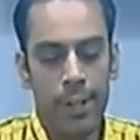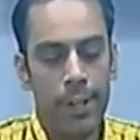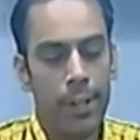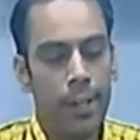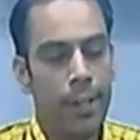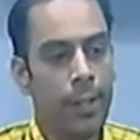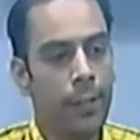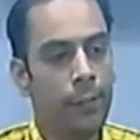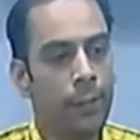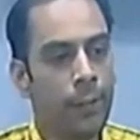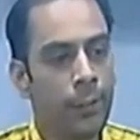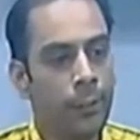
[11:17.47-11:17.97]

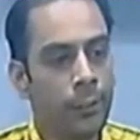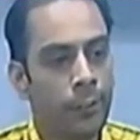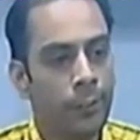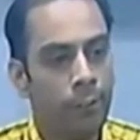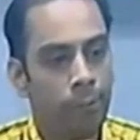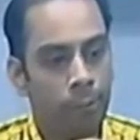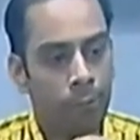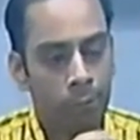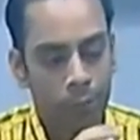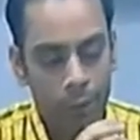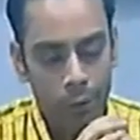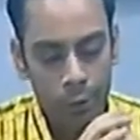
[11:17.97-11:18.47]
in which
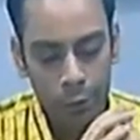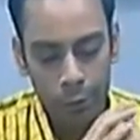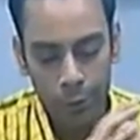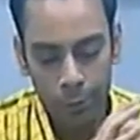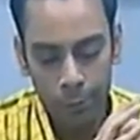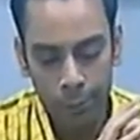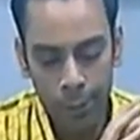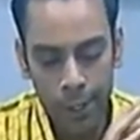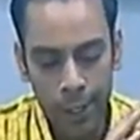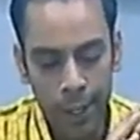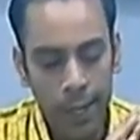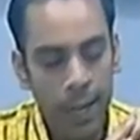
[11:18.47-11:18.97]
you
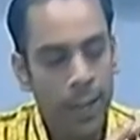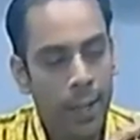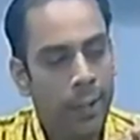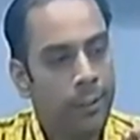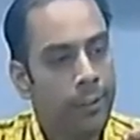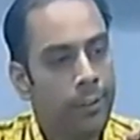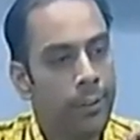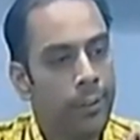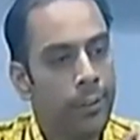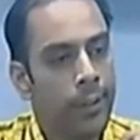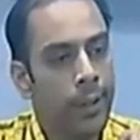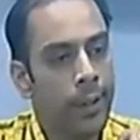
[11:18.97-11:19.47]
may
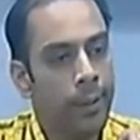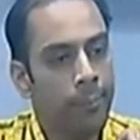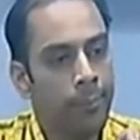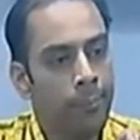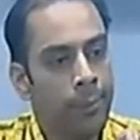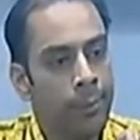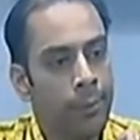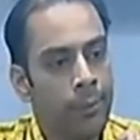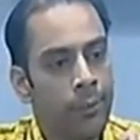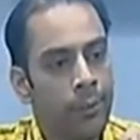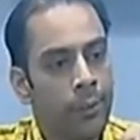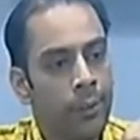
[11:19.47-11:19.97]
ask them
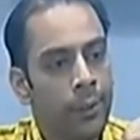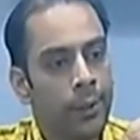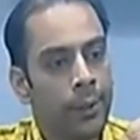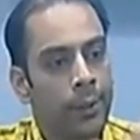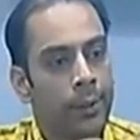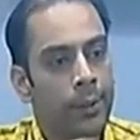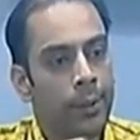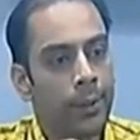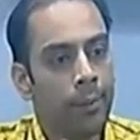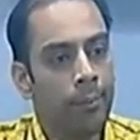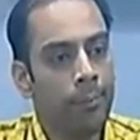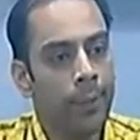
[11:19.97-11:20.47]
to
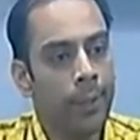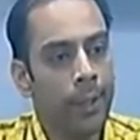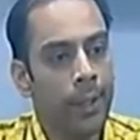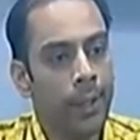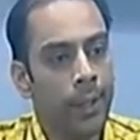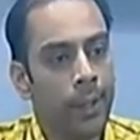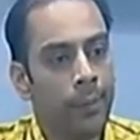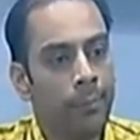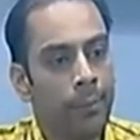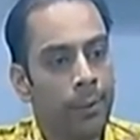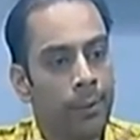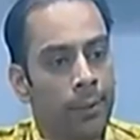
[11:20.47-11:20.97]
submit
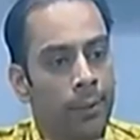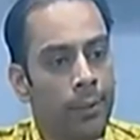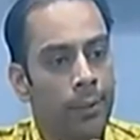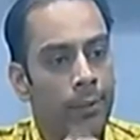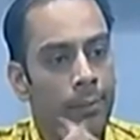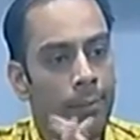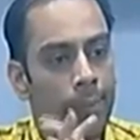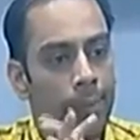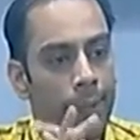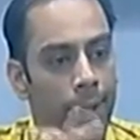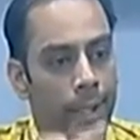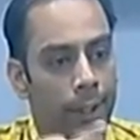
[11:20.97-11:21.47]
a business
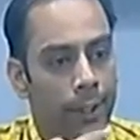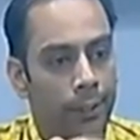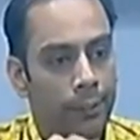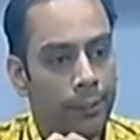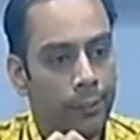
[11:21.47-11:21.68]
plan